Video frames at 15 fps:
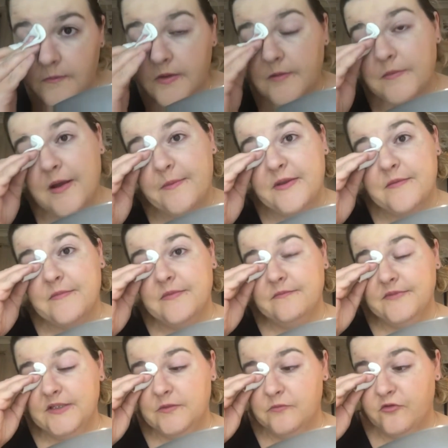mean, it might be a
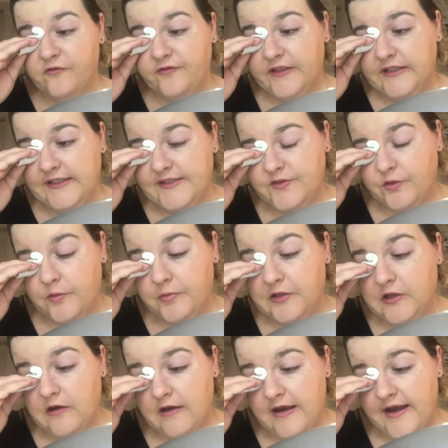little more fiddly to
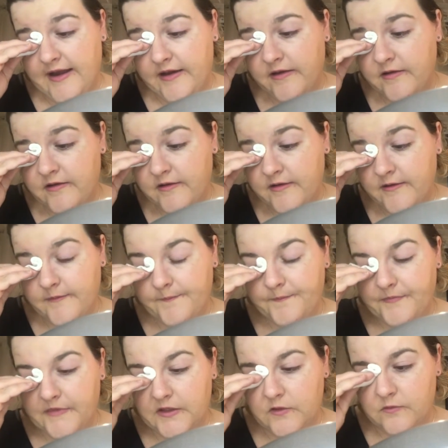apply,
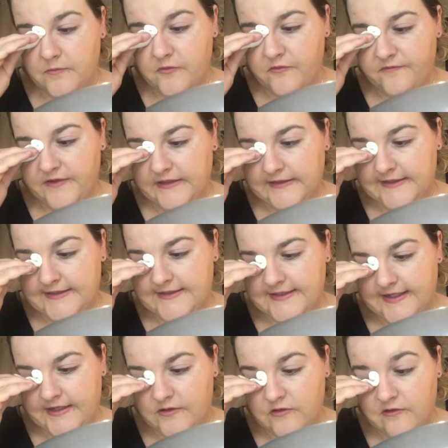a little more fiddly to
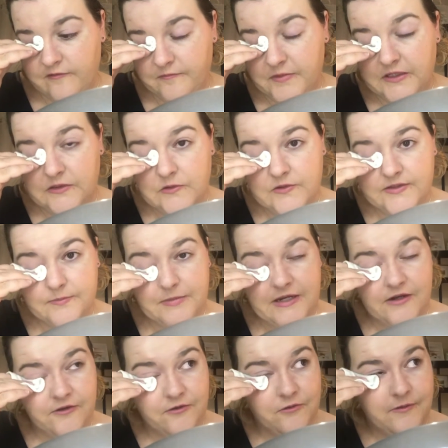take off, but it looks
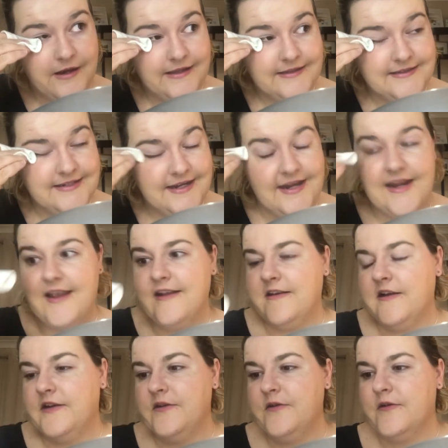better throughout the day, and
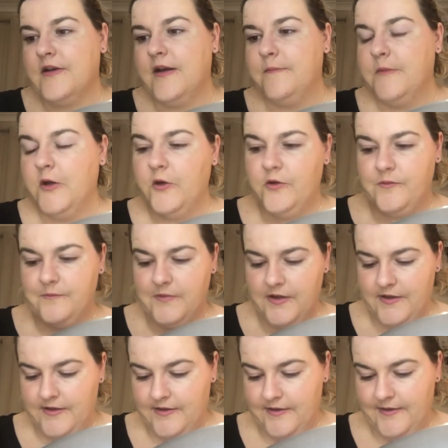I don't come home
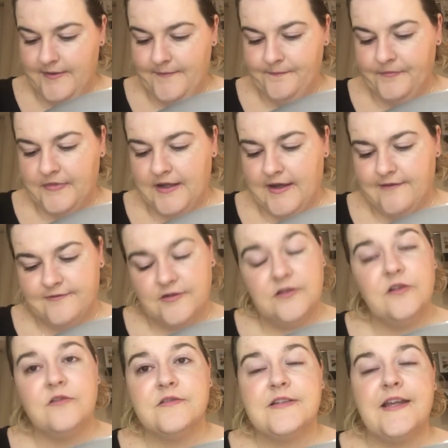after a
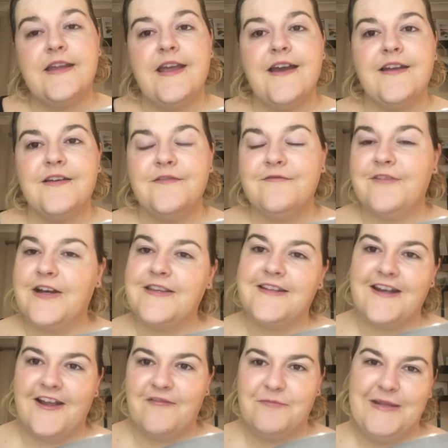long day out and find
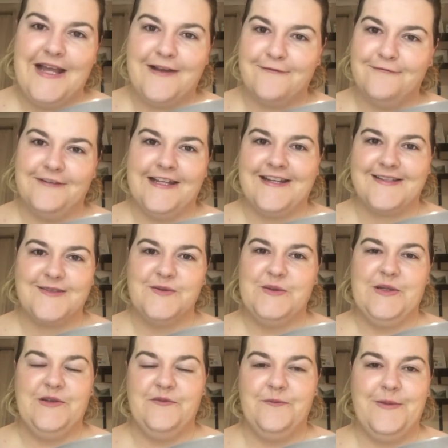that I have black flecks all
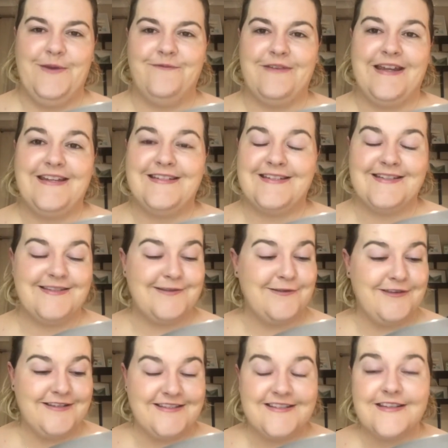over my face. So
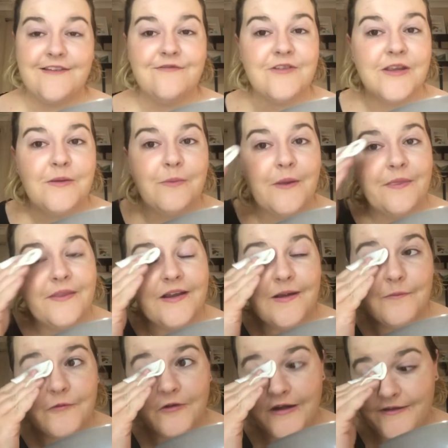that's definitely one thing
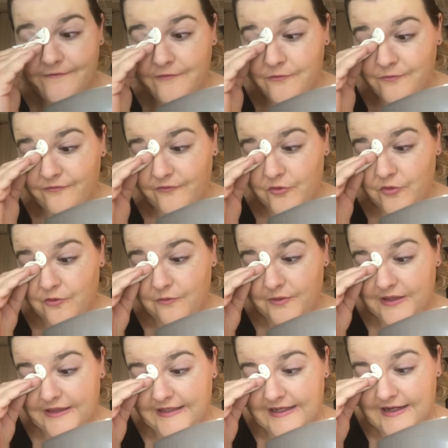I'm grateful for
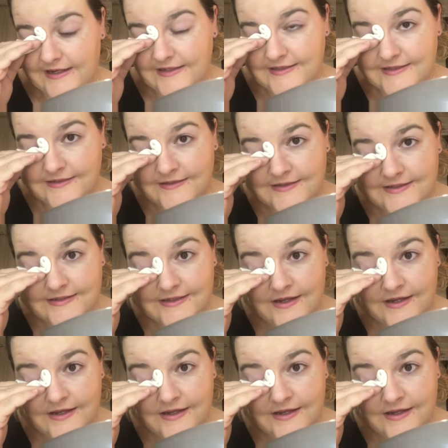with the Essence.